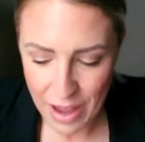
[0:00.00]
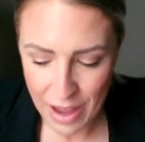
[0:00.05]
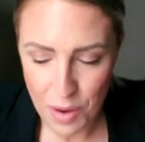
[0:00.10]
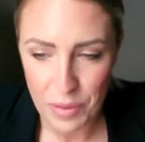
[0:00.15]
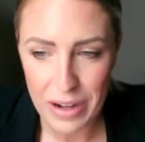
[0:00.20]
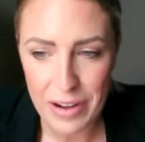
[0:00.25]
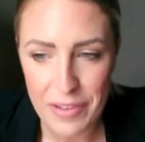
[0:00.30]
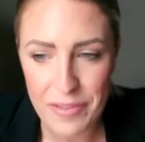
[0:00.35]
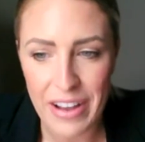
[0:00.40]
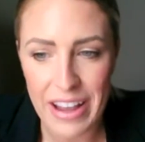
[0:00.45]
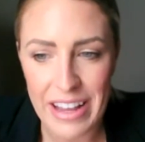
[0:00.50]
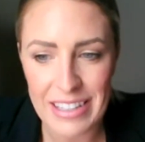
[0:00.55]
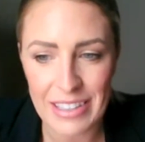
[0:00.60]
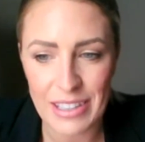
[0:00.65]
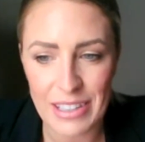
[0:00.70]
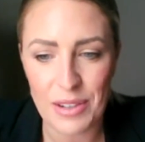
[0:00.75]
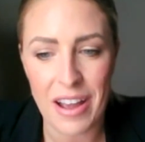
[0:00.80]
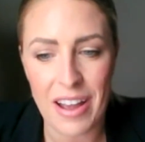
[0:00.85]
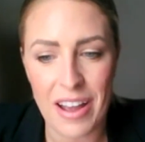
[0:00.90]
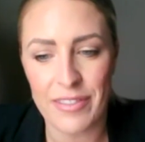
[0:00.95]
What advice
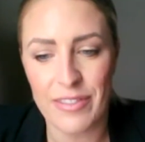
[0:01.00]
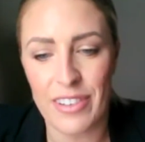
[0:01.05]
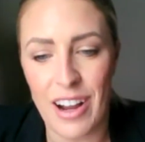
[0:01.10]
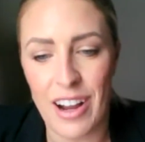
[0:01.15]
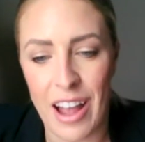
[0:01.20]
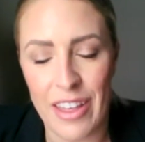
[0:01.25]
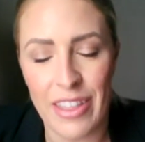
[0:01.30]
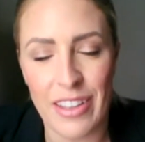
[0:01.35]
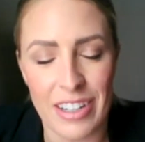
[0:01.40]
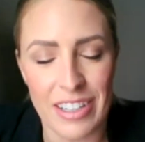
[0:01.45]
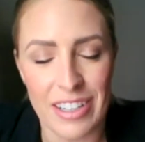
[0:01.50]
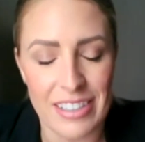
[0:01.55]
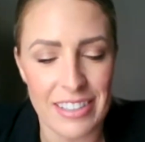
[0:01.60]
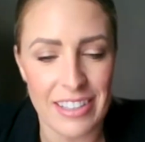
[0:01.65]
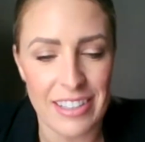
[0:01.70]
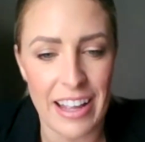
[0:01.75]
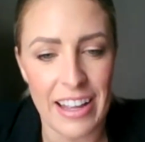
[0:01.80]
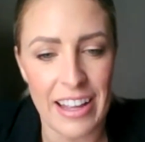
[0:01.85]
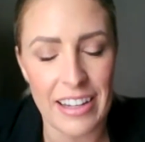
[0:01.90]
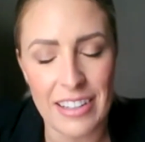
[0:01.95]
do you have for others
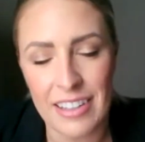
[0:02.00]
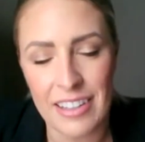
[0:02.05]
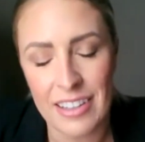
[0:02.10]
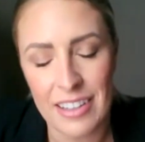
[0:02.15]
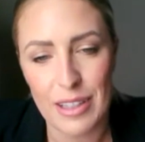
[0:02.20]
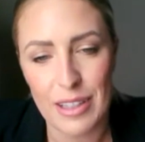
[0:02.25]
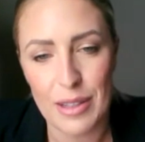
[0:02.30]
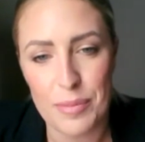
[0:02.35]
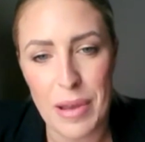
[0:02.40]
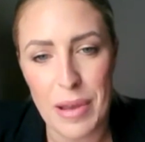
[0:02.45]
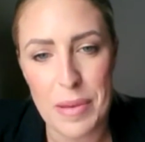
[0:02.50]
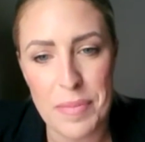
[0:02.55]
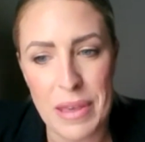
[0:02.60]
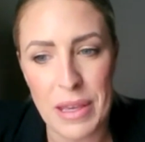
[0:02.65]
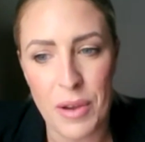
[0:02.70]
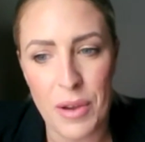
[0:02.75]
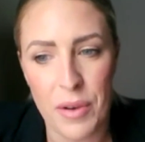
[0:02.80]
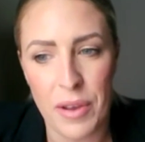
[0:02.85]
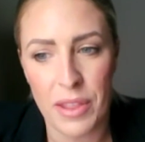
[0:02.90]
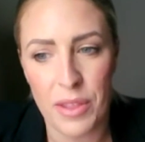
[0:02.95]
that might be
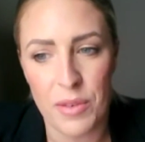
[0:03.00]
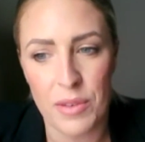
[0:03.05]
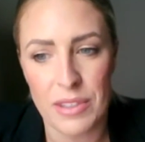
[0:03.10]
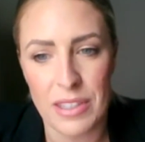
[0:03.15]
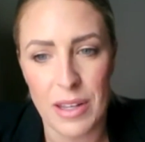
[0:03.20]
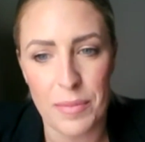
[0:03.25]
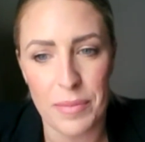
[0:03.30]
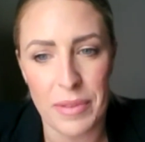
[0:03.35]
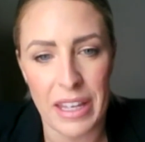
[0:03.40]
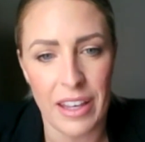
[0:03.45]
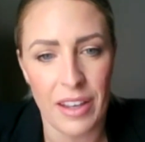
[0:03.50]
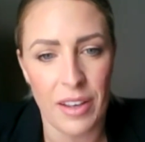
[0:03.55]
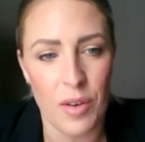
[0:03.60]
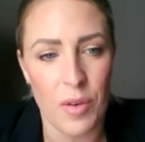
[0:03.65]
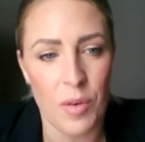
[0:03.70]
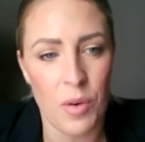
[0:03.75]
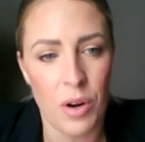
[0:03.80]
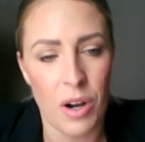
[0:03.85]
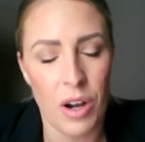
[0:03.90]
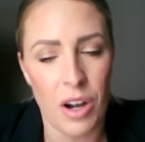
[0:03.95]
going through something
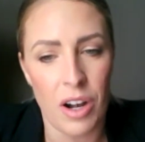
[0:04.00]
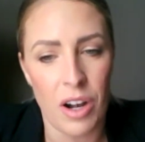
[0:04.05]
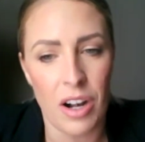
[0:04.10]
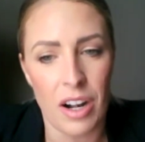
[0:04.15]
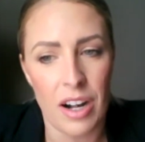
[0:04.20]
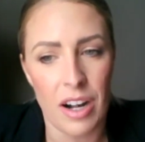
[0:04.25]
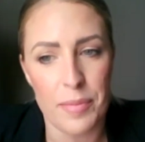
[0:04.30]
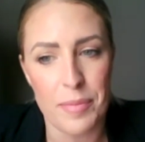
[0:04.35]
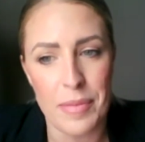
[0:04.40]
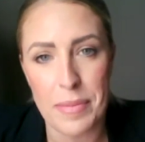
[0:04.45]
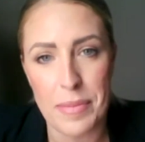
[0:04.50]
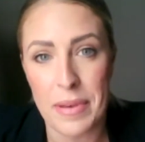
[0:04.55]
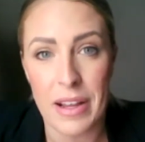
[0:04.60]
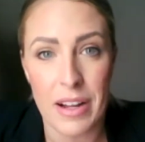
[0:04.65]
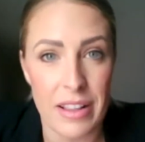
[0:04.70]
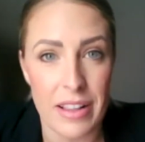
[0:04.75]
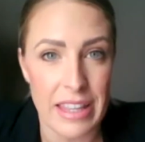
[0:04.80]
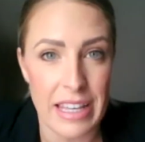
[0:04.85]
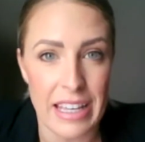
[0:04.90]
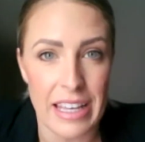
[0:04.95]
or maybe
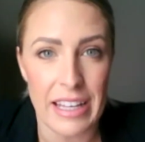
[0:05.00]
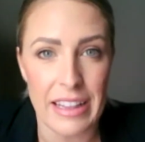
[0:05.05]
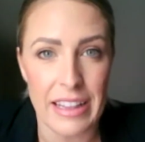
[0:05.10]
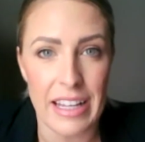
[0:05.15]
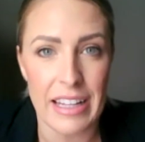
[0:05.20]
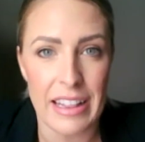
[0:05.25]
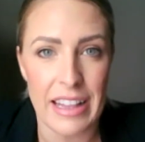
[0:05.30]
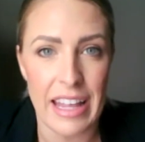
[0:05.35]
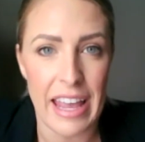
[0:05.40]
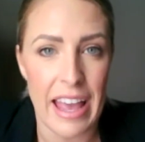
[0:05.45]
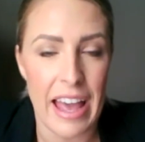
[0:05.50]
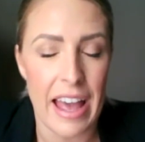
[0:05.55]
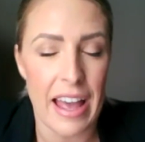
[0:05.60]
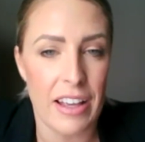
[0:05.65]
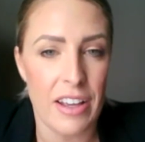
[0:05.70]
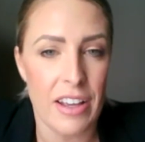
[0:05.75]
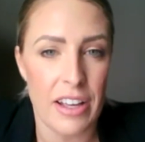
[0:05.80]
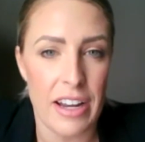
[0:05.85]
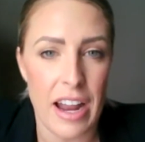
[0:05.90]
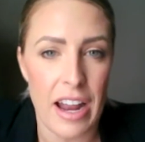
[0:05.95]
are thinking that they
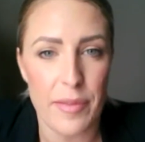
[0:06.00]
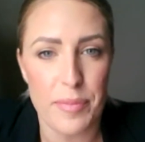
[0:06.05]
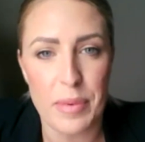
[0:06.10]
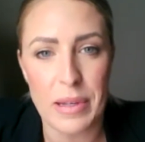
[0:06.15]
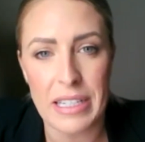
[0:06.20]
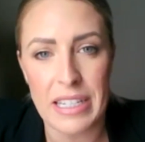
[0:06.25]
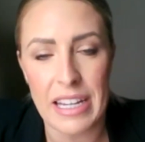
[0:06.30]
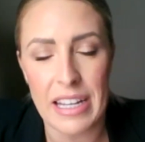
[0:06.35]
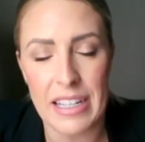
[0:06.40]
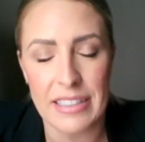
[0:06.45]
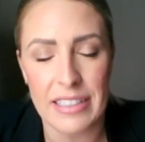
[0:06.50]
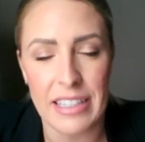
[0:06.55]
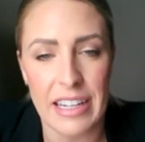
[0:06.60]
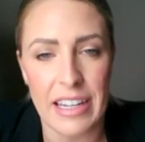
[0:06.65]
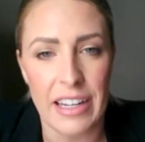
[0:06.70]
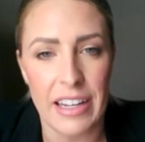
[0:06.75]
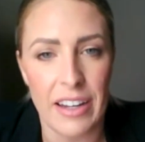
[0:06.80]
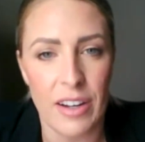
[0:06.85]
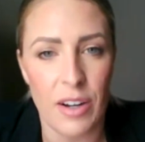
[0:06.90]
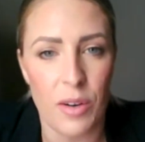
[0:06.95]
could have
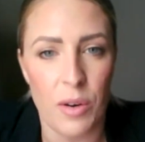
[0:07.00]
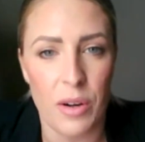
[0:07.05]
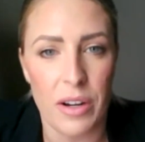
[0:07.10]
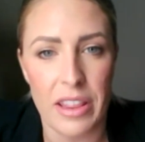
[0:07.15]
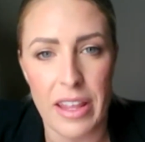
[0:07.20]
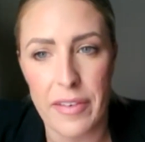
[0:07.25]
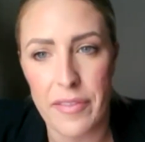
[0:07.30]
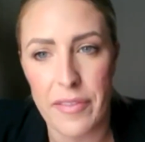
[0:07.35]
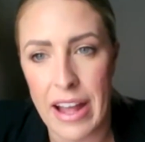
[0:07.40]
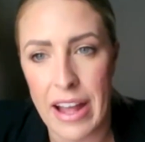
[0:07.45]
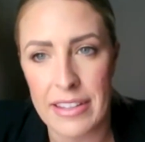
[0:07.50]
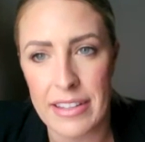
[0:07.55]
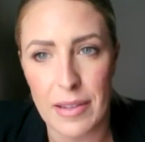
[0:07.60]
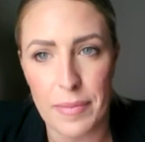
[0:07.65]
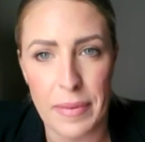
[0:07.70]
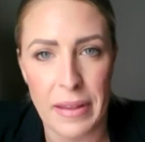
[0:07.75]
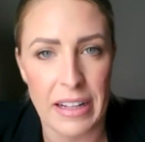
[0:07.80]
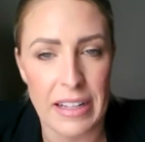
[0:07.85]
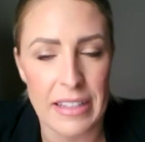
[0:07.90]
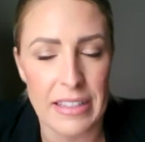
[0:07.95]
PTSD or they've had
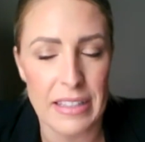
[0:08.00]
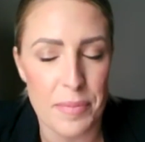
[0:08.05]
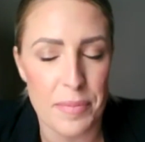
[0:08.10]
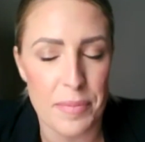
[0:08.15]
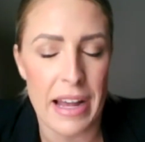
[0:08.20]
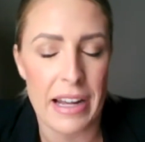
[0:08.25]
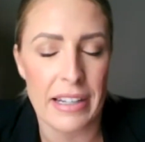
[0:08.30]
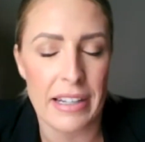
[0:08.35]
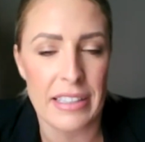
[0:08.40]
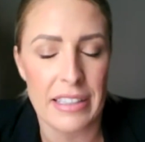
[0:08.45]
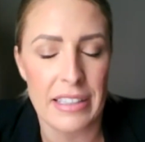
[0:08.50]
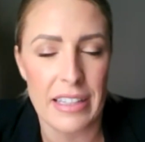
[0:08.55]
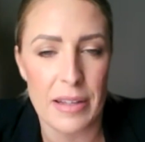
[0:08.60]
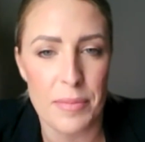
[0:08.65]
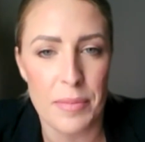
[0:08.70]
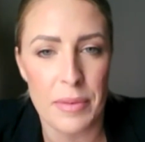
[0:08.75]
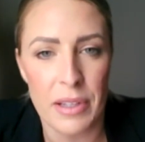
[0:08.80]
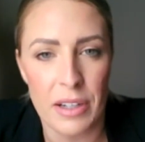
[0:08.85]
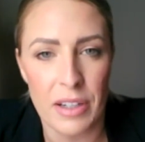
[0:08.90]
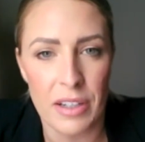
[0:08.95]
something that's impacted
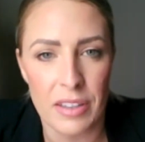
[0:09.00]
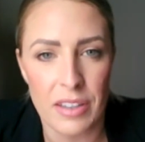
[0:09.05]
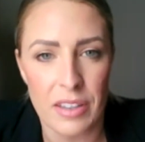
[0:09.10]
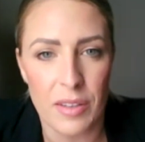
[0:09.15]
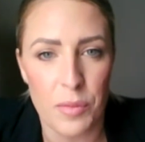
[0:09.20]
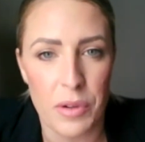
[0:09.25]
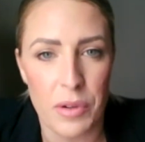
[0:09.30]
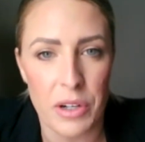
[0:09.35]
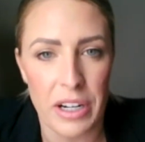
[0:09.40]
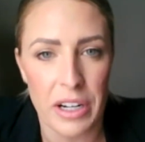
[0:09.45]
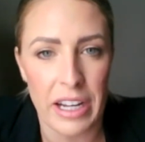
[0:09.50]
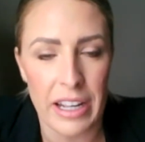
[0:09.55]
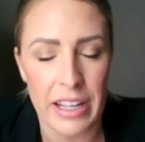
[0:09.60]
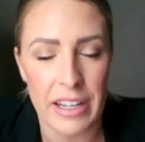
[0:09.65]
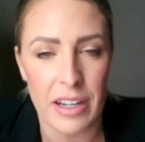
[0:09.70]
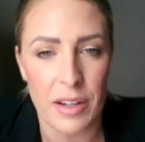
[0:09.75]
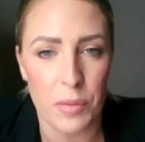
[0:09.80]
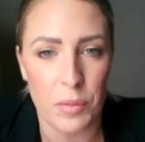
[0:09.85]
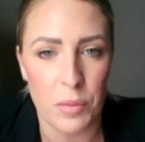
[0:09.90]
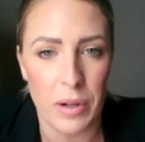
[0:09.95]
them and they're wondering
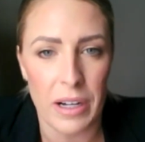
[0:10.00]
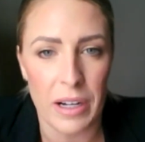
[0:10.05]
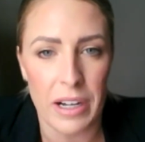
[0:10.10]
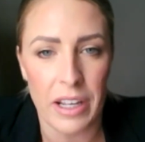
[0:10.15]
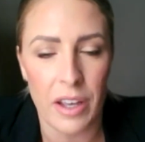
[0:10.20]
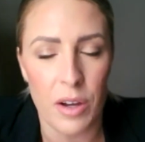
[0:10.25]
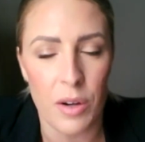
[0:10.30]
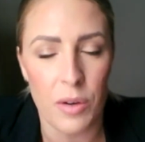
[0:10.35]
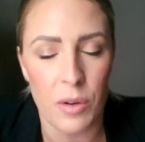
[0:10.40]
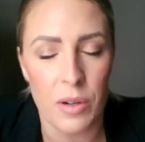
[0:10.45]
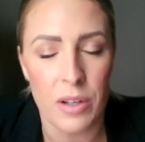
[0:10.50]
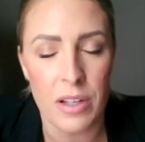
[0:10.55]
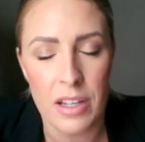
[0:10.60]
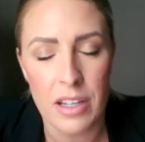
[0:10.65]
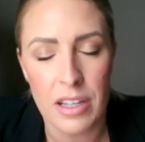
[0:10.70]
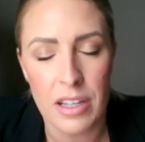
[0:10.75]
kind of where to go?